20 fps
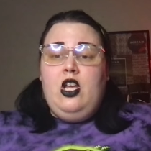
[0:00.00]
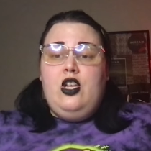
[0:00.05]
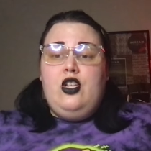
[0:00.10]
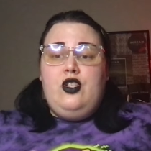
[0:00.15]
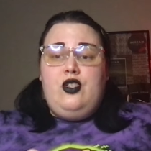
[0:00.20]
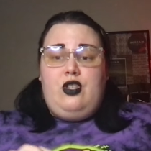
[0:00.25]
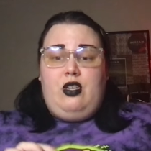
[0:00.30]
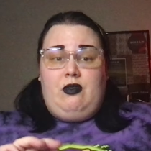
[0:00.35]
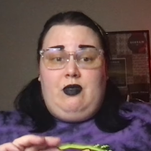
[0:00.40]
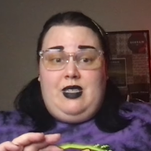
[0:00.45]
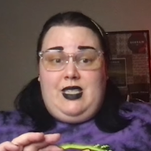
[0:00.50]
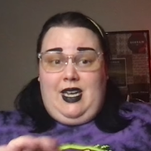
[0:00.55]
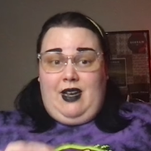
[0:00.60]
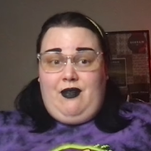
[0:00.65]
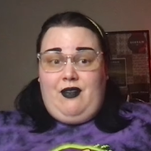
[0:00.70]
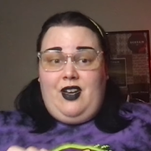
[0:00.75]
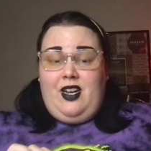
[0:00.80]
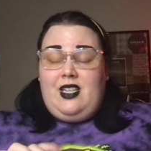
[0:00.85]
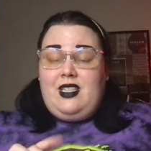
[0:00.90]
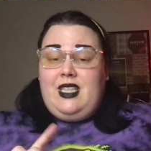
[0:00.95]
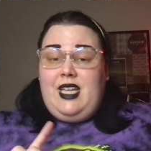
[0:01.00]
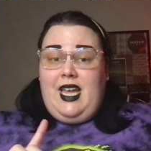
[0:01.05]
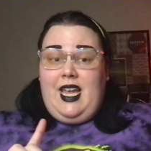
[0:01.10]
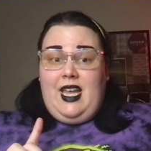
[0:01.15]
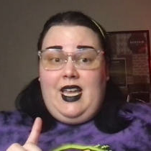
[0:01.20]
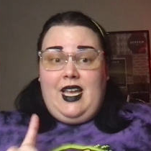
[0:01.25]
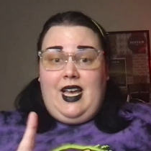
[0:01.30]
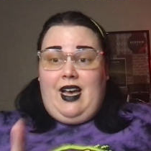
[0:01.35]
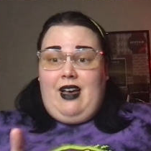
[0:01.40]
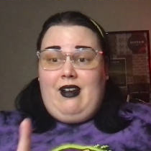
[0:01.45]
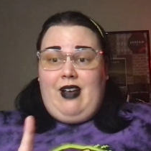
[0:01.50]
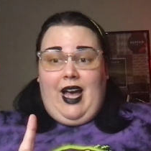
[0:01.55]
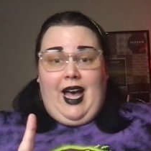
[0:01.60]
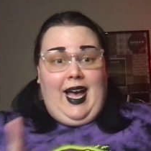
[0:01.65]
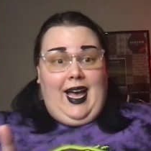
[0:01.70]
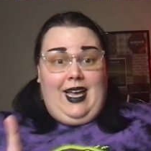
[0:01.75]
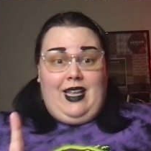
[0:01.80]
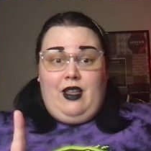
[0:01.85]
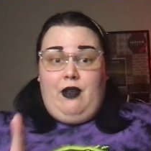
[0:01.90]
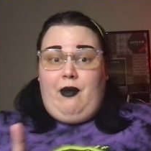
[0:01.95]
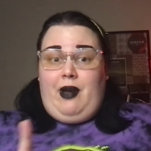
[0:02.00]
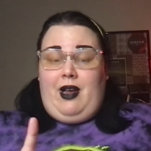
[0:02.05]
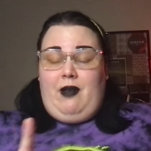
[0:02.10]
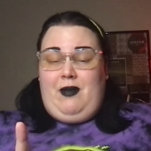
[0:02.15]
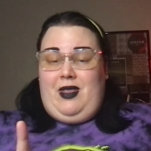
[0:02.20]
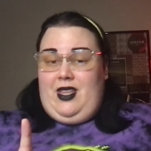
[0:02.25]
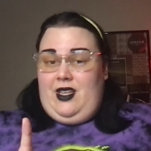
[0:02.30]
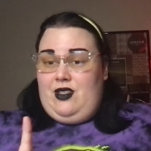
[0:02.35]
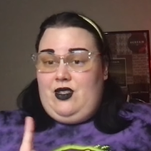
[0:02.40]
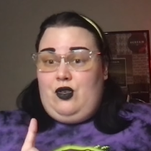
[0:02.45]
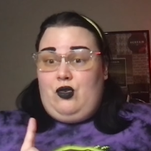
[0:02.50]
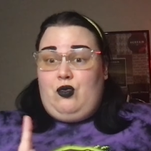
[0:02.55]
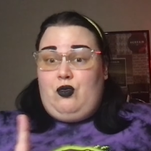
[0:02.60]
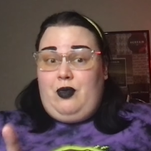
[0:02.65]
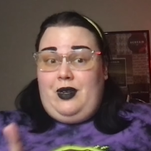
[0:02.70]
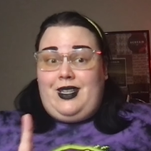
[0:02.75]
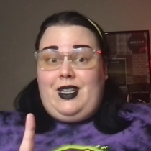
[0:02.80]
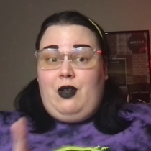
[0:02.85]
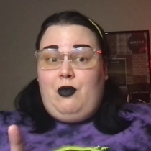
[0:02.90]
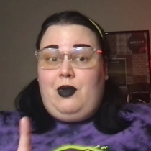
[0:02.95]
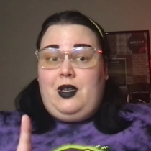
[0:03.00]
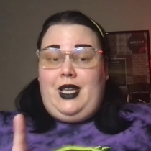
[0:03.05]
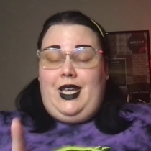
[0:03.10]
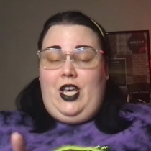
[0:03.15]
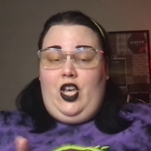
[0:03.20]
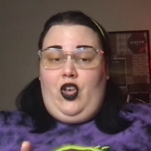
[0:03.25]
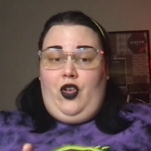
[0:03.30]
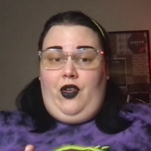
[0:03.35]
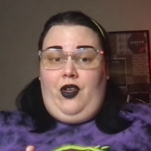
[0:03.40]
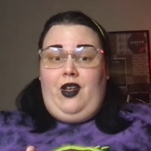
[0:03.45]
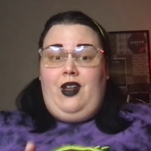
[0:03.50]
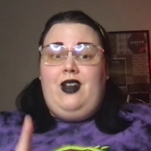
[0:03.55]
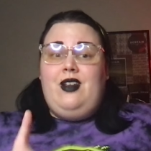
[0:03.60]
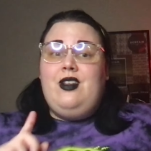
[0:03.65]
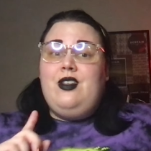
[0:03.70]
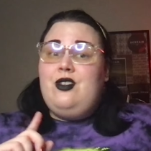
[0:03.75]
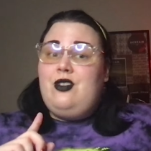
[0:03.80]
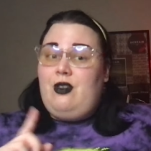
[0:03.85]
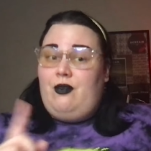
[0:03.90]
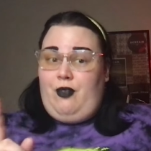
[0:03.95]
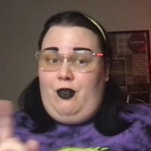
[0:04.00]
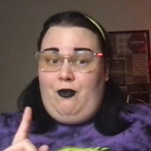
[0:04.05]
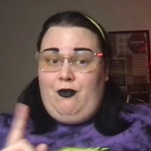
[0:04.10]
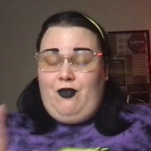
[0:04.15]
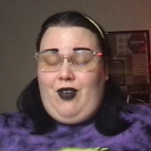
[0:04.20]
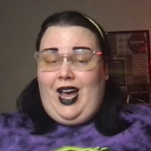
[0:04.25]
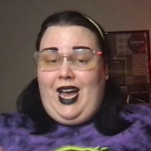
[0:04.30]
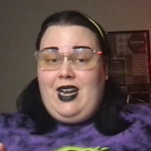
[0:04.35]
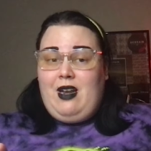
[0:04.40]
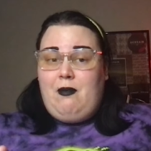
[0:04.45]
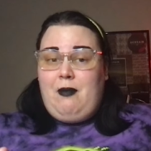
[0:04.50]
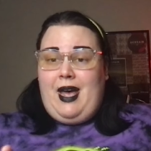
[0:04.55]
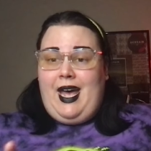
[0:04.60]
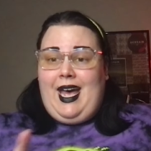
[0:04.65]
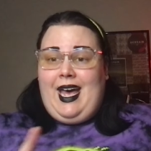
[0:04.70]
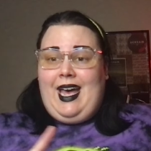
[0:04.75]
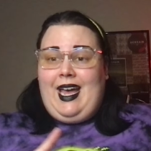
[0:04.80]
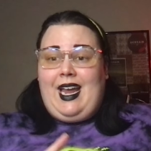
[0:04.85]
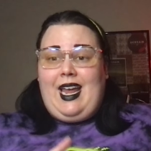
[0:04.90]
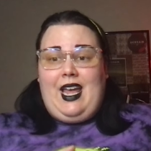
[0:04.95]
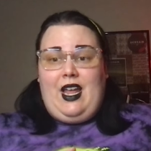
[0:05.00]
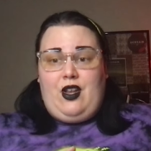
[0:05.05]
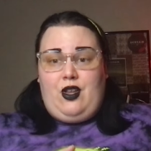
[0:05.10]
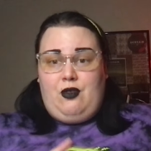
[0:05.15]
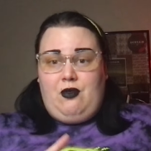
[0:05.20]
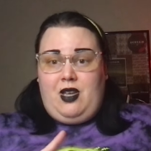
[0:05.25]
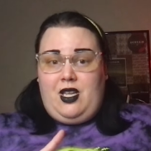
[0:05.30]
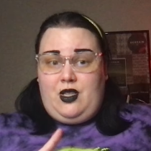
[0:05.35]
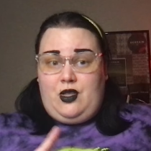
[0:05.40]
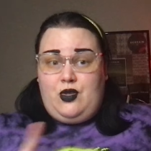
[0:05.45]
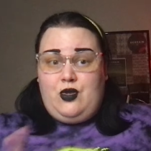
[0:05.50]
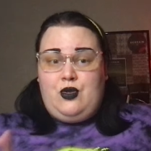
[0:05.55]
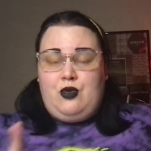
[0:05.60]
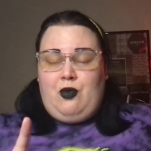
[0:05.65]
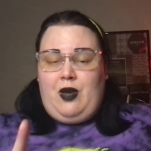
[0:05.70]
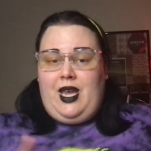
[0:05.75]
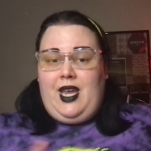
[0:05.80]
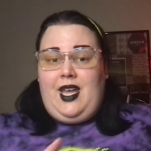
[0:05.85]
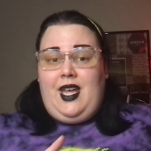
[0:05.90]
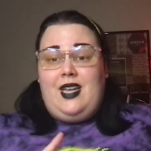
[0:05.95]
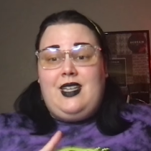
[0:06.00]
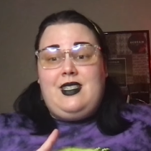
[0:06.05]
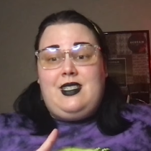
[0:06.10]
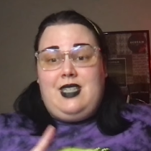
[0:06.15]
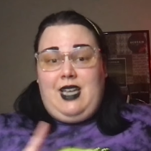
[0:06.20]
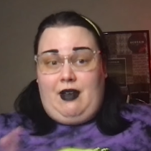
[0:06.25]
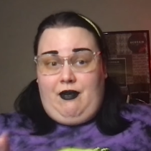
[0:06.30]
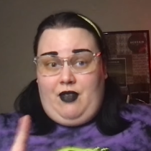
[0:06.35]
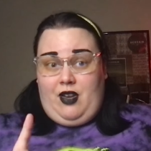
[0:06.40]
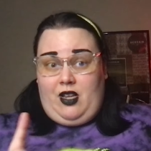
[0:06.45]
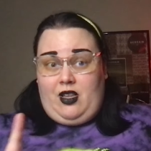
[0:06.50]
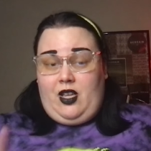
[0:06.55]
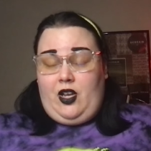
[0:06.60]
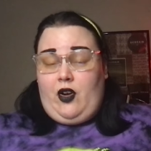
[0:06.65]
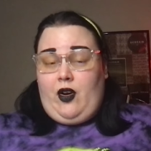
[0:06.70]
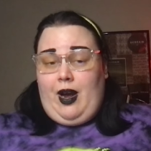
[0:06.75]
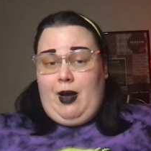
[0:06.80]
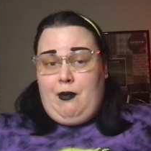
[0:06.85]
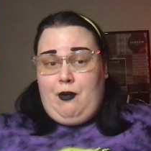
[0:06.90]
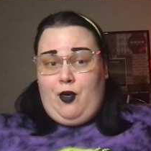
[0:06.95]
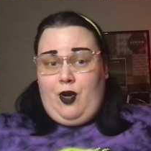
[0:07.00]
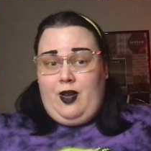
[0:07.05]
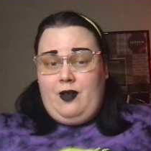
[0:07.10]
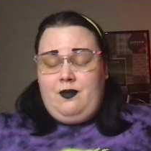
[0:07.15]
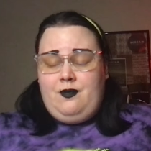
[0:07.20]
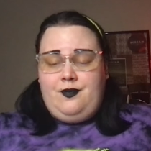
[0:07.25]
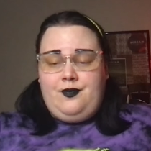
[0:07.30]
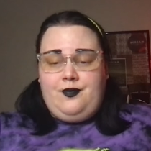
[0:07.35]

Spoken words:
So definitely highly recommend these. They're really, really good. So if you find a bag and you can swing it, definitely grab one.